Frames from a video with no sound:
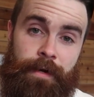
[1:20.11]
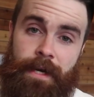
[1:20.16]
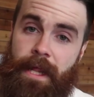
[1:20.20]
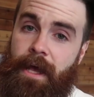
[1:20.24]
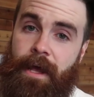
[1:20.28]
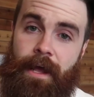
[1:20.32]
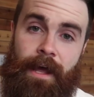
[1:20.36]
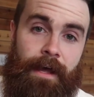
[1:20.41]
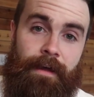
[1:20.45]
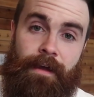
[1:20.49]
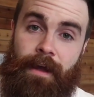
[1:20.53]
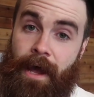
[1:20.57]
but
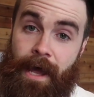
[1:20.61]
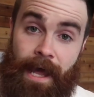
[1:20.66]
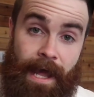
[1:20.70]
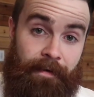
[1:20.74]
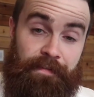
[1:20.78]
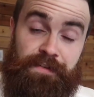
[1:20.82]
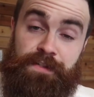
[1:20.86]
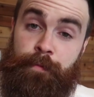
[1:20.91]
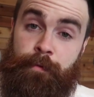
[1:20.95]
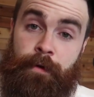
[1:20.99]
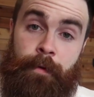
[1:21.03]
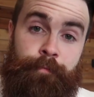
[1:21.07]
I
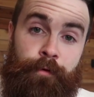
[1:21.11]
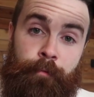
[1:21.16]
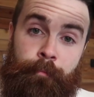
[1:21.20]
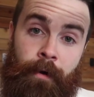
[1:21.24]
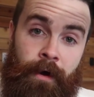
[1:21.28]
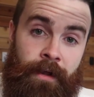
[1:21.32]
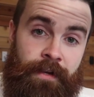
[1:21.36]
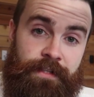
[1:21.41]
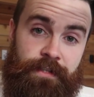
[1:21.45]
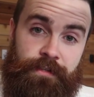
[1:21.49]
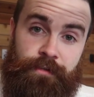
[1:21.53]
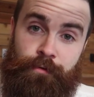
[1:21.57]
have some up
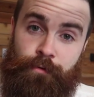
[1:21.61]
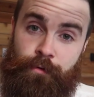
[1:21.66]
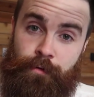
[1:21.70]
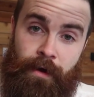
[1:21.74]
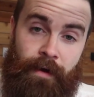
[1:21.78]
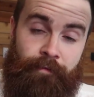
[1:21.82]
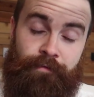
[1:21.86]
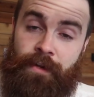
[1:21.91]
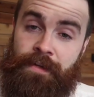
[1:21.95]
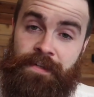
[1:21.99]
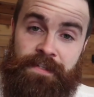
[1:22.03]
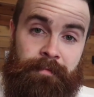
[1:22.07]
Ubuntu,
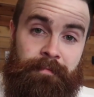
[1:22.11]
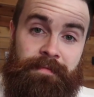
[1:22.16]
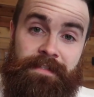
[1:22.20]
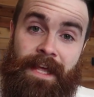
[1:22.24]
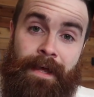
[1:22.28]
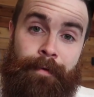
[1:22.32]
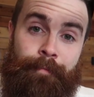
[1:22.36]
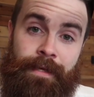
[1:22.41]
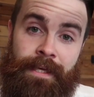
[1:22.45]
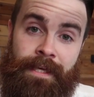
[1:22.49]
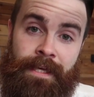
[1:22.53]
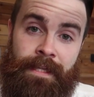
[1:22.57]
I've done some
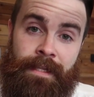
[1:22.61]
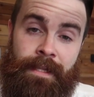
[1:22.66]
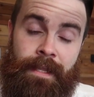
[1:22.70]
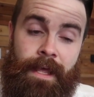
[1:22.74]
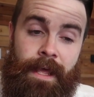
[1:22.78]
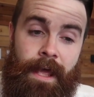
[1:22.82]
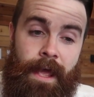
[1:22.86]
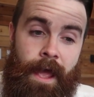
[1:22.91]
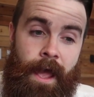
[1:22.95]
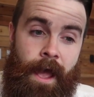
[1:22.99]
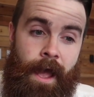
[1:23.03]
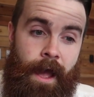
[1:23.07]
Debian,
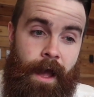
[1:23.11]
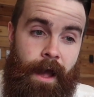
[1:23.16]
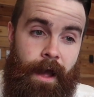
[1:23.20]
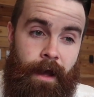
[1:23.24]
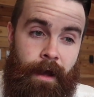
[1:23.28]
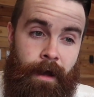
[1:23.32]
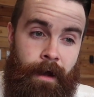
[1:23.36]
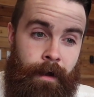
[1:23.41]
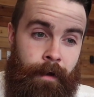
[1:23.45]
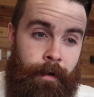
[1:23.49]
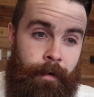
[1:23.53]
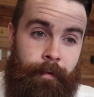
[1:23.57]

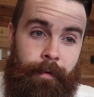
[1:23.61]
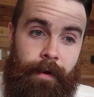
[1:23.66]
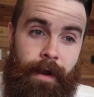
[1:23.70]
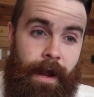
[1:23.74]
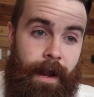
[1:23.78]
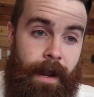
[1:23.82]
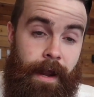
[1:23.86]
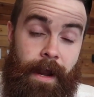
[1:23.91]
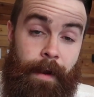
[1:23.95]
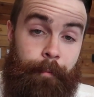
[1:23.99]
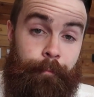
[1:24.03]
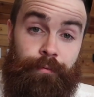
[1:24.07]

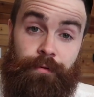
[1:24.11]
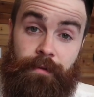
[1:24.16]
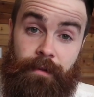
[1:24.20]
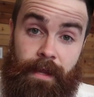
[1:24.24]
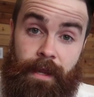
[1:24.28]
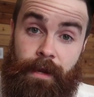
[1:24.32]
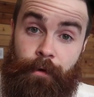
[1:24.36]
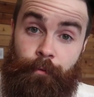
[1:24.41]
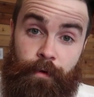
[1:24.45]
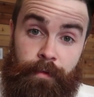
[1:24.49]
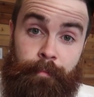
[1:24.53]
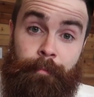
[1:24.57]
I
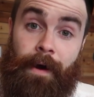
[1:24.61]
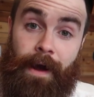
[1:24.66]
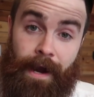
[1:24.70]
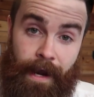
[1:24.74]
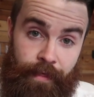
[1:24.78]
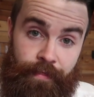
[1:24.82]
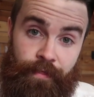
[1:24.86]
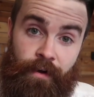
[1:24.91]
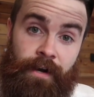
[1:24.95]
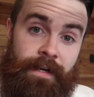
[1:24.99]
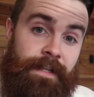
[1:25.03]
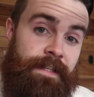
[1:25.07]
play with
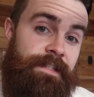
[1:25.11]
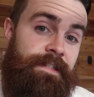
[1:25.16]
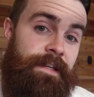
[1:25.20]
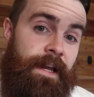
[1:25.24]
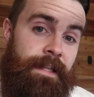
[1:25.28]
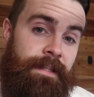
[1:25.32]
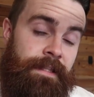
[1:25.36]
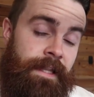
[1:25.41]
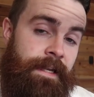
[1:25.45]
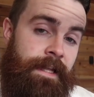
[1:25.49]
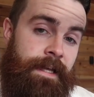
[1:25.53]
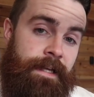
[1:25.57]
Python
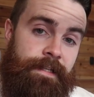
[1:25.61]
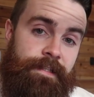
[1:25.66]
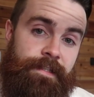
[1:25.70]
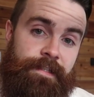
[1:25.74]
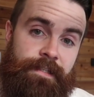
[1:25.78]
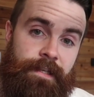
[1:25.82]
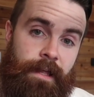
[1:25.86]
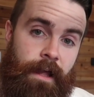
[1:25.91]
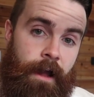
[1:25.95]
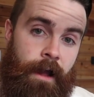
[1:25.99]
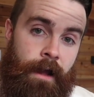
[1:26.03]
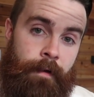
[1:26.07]
inside
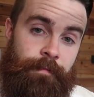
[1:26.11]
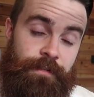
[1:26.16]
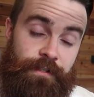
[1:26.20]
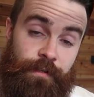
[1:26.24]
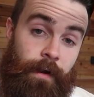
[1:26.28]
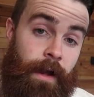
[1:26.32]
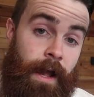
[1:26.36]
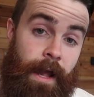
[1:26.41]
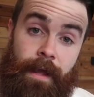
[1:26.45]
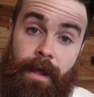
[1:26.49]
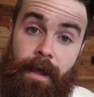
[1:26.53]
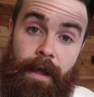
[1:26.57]
Linux,
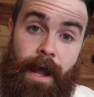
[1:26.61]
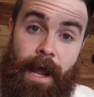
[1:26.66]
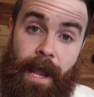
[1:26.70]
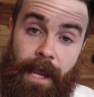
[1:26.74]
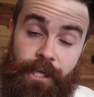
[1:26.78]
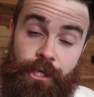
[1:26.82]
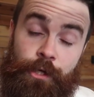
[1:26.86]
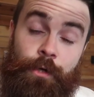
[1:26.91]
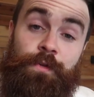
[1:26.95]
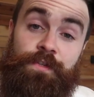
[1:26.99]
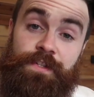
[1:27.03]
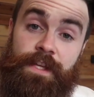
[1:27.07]
so I
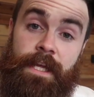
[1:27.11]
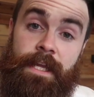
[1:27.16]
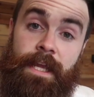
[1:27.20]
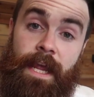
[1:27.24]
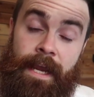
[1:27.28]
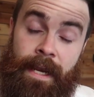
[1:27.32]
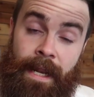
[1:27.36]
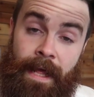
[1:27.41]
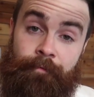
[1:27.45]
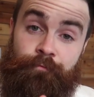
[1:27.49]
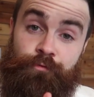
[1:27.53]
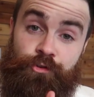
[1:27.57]
use it
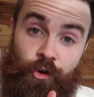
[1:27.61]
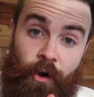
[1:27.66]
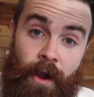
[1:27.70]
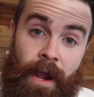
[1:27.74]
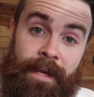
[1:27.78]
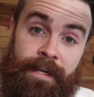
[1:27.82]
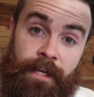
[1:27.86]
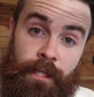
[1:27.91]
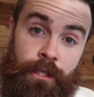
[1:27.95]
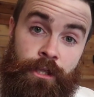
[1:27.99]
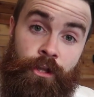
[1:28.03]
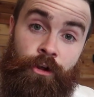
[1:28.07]
and I'm
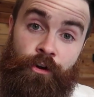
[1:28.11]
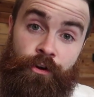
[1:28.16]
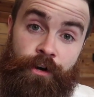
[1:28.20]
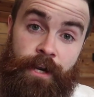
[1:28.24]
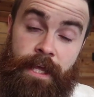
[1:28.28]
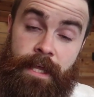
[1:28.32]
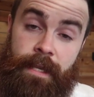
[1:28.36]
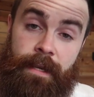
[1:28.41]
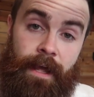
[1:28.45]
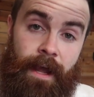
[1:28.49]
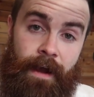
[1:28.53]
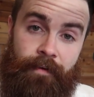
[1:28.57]
trying to learn
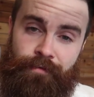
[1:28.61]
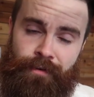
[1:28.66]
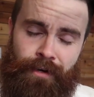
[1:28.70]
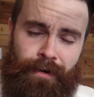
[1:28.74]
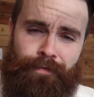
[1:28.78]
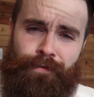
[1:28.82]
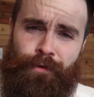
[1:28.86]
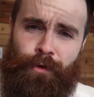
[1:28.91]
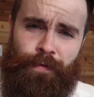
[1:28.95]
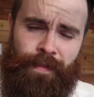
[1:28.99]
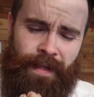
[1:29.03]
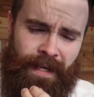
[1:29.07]
it. I've done
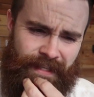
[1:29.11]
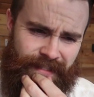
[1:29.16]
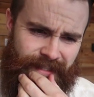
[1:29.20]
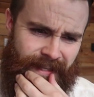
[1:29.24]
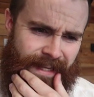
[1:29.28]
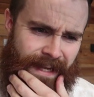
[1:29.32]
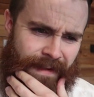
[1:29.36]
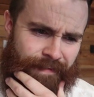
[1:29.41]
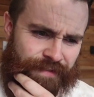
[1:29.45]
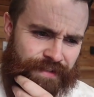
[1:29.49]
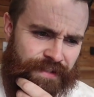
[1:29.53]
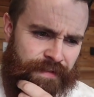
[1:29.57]
a few things,
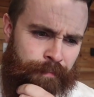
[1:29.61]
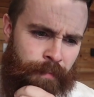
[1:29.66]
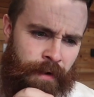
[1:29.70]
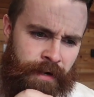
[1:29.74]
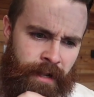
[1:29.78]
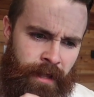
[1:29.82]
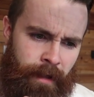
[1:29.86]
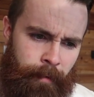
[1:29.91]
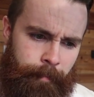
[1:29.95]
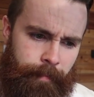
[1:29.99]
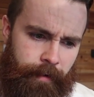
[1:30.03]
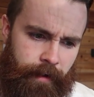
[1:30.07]
like I've
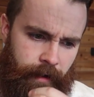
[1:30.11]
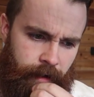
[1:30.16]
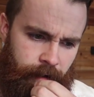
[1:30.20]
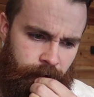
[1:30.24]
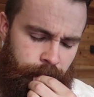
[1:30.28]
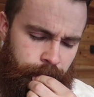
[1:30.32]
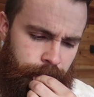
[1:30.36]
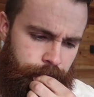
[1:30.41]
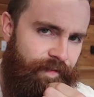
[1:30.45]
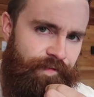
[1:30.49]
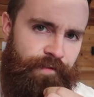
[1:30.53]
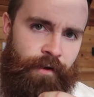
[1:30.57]
spun up,
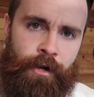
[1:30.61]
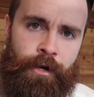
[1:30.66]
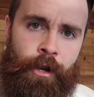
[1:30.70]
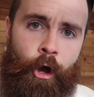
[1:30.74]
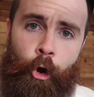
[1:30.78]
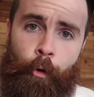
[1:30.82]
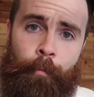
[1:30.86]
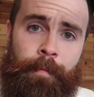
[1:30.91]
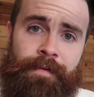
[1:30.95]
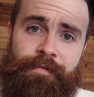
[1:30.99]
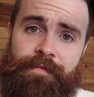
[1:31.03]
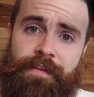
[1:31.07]
I've done
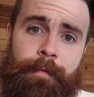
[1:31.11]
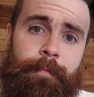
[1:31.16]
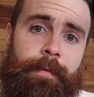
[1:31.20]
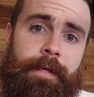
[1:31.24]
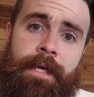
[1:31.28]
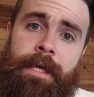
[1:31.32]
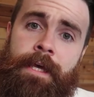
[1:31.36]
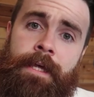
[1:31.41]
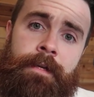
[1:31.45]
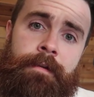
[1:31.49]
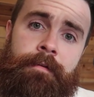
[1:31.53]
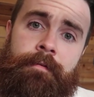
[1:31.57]

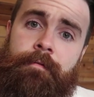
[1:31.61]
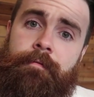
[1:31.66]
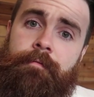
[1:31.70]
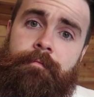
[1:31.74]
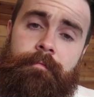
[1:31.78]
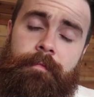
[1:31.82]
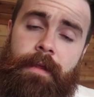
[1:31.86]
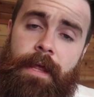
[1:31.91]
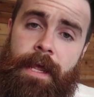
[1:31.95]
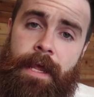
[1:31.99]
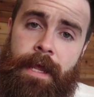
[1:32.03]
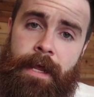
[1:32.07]
OpenVPN
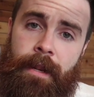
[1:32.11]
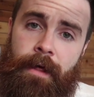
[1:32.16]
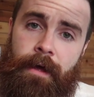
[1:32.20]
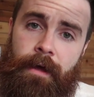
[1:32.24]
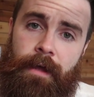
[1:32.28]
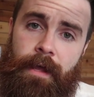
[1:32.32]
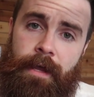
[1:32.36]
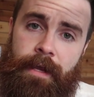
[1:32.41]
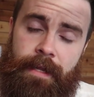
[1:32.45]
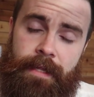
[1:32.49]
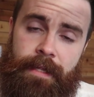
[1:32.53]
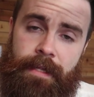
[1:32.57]
and
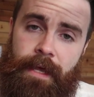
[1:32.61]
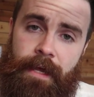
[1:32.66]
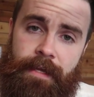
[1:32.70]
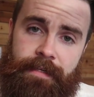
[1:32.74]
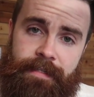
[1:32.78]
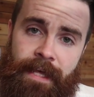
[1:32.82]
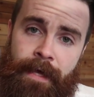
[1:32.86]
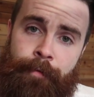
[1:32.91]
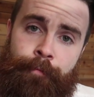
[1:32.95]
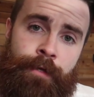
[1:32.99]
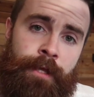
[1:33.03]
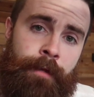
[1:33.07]
a
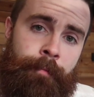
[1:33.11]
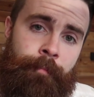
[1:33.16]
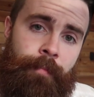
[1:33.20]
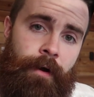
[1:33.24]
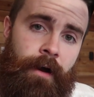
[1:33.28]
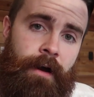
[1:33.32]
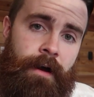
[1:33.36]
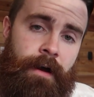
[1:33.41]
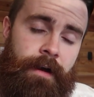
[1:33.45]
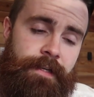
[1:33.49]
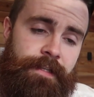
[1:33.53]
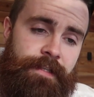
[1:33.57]
Debian
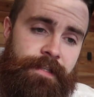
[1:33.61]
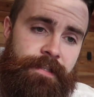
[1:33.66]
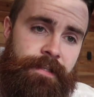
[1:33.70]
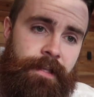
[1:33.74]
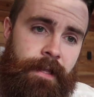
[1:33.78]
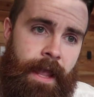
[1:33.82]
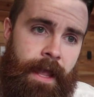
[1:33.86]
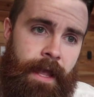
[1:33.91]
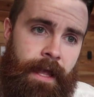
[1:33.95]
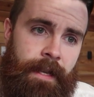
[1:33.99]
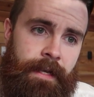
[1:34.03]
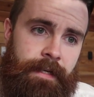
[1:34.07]
box,
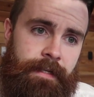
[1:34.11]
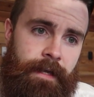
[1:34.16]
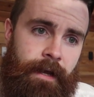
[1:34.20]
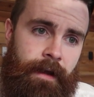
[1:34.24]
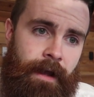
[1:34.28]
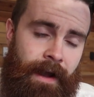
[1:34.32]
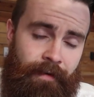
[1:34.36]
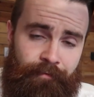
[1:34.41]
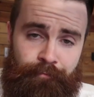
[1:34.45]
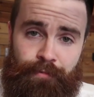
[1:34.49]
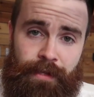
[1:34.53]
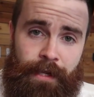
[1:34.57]
and
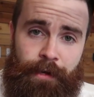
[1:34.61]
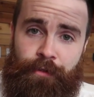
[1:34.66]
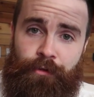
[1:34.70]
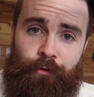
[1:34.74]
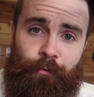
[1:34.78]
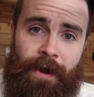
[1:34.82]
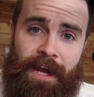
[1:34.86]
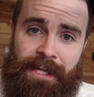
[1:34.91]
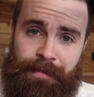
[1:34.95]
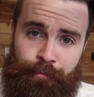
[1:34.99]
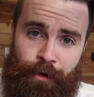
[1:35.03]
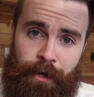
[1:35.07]
I've played with the
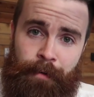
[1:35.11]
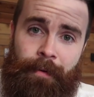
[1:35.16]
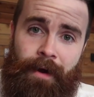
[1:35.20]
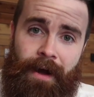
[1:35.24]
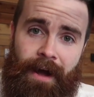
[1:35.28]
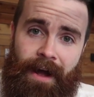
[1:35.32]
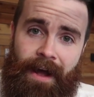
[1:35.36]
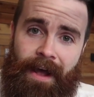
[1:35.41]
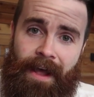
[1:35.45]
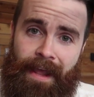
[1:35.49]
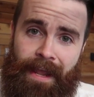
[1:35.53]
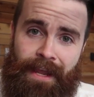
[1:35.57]
Raspberry
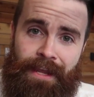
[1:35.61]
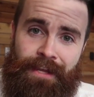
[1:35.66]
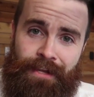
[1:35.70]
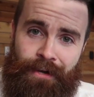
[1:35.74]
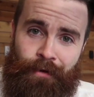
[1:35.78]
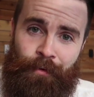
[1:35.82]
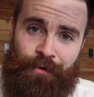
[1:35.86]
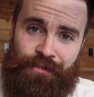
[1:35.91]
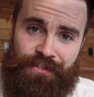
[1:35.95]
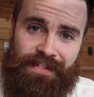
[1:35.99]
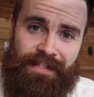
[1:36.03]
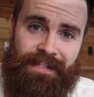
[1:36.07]
Pi, you
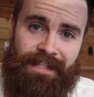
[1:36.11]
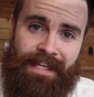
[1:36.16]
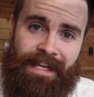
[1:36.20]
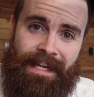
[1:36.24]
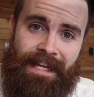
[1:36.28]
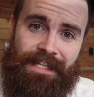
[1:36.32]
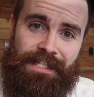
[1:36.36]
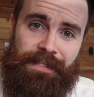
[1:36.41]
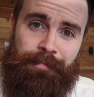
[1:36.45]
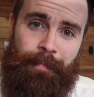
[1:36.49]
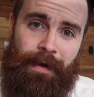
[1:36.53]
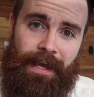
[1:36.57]
know, which is
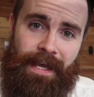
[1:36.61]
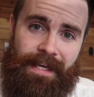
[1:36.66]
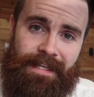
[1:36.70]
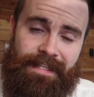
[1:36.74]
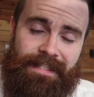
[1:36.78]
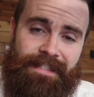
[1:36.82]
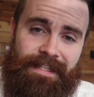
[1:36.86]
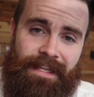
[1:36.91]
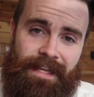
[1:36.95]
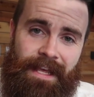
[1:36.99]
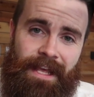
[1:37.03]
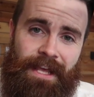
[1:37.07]
Linux
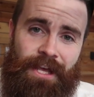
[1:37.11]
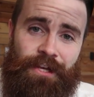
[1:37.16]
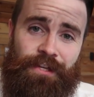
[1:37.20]
based.